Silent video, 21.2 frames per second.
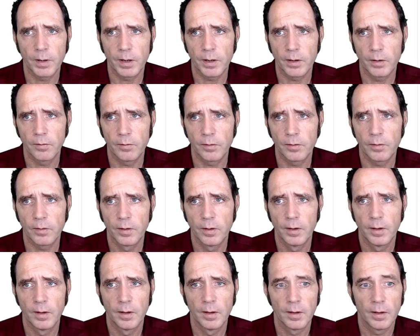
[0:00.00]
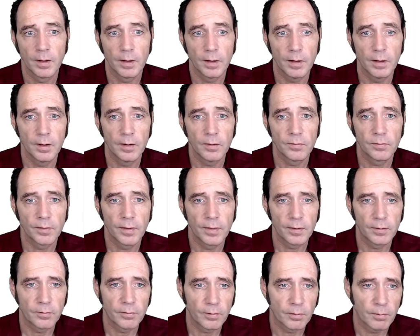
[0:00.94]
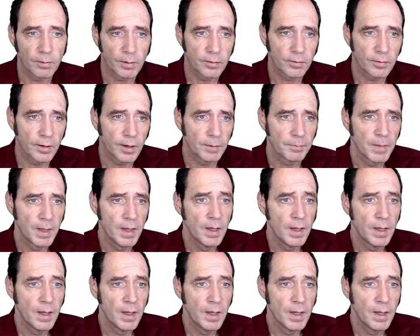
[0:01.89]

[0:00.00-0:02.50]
100 and send this request here.